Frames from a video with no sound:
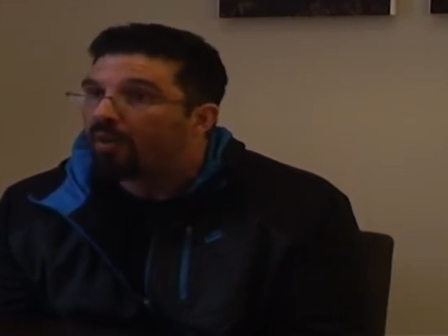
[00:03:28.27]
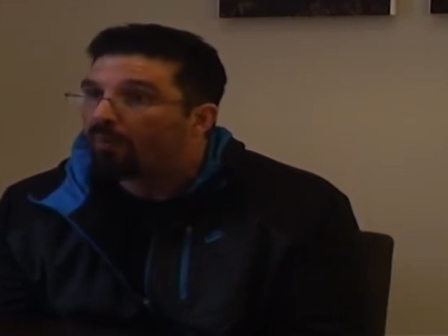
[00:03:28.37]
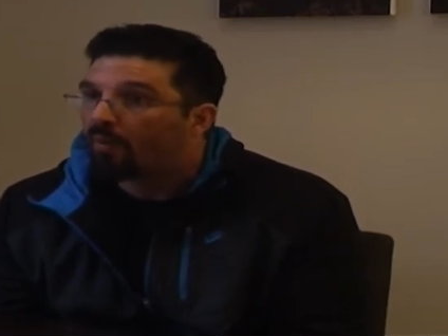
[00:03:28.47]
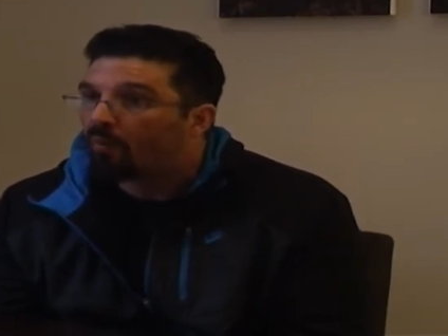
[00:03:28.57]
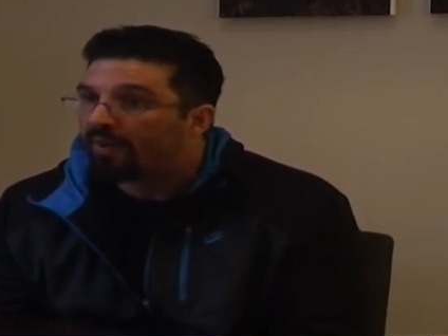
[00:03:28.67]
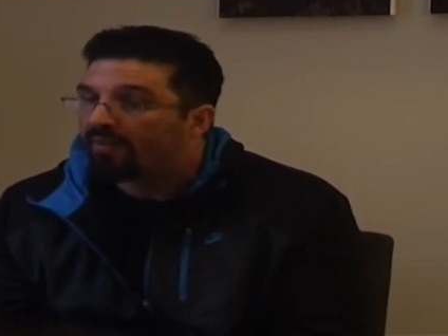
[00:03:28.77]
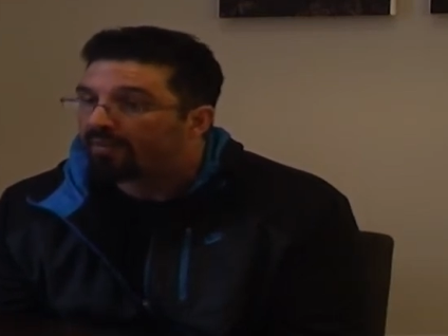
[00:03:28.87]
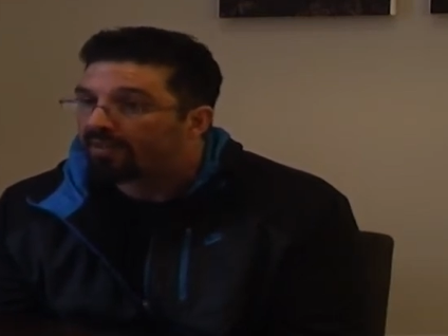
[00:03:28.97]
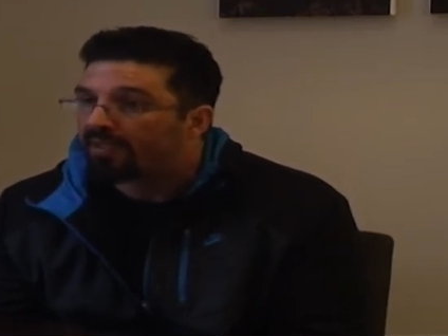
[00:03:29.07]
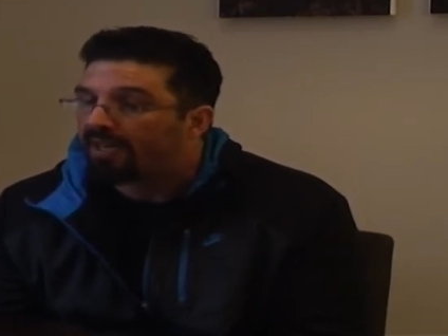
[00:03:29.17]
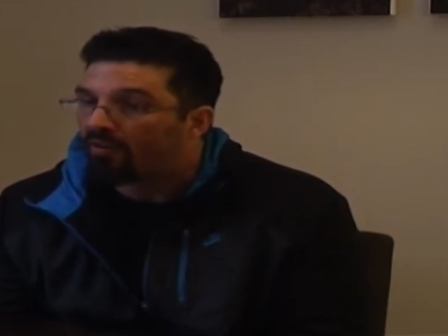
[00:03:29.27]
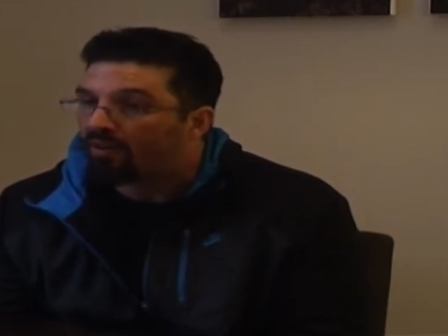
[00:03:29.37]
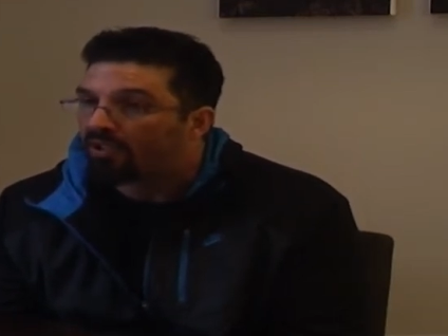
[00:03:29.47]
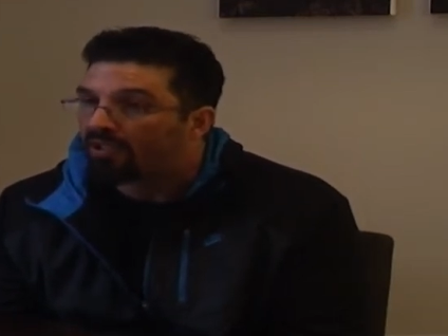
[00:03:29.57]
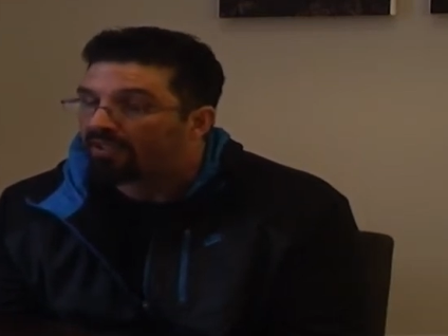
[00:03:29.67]
But when the
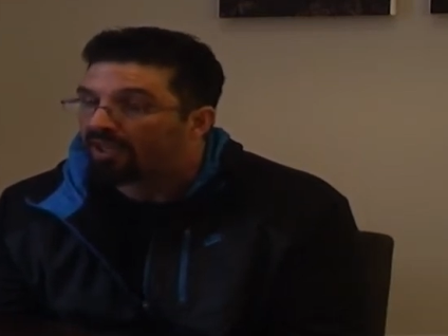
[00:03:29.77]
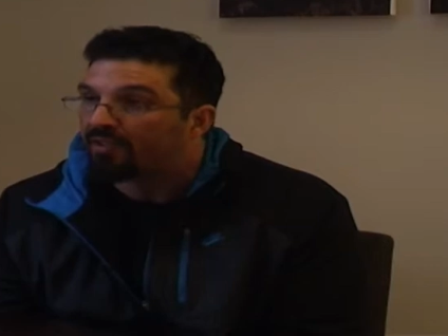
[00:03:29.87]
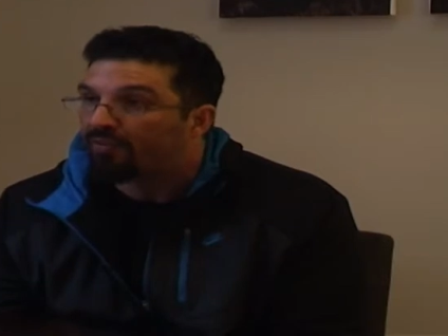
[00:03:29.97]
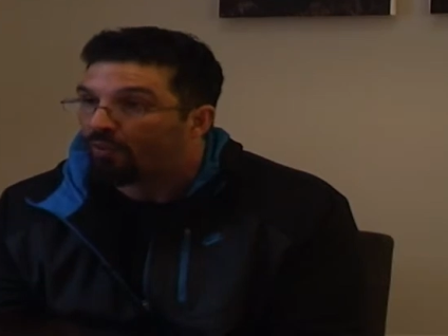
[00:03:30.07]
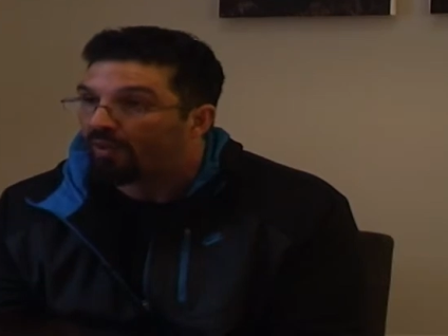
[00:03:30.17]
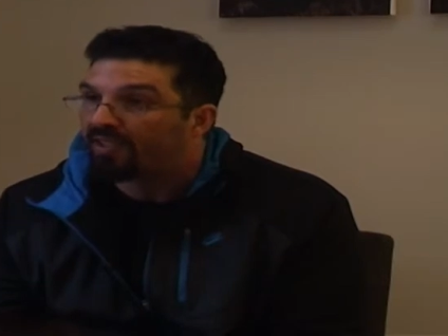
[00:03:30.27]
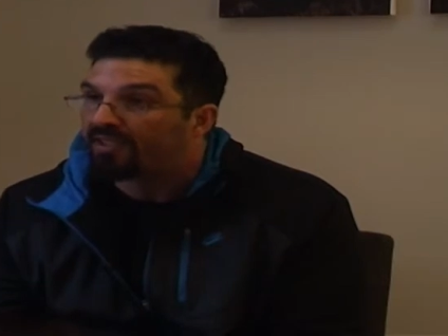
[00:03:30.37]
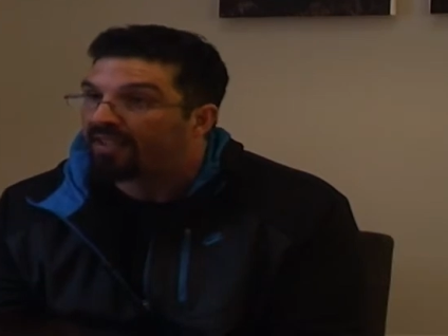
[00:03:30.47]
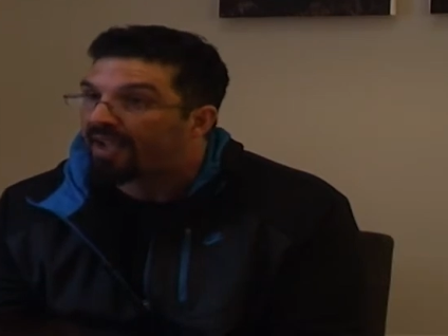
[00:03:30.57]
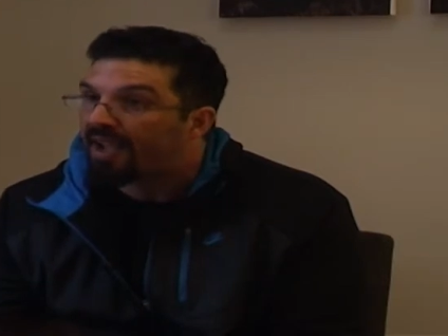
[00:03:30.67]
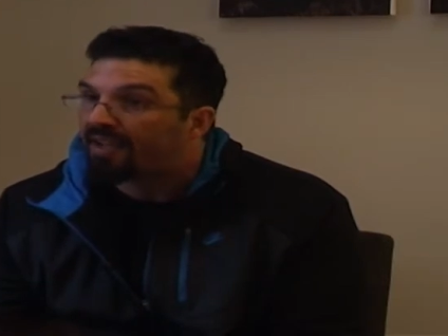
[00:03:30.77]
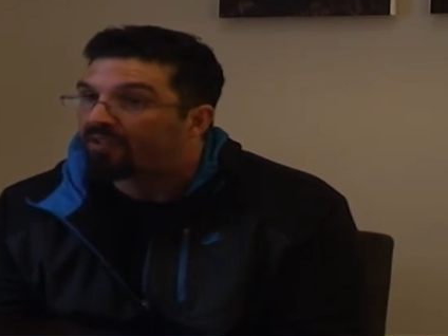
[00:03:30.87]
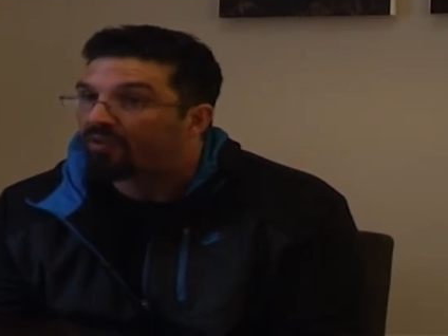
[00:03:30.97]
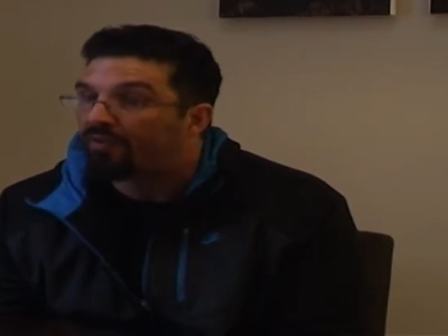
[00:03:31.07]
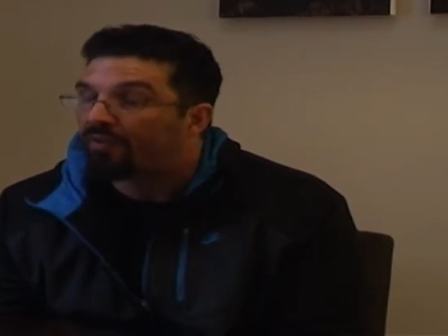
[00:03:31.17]
technology starts falling into the hands
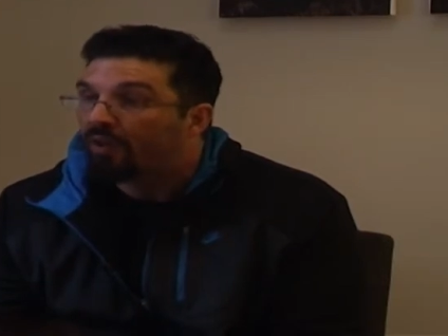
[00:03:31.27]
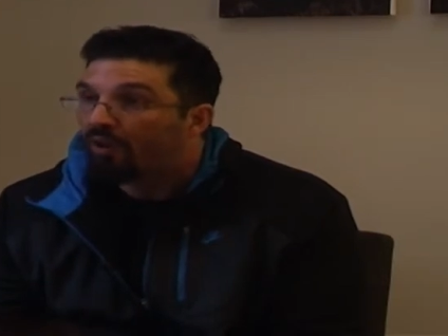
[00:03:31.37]
of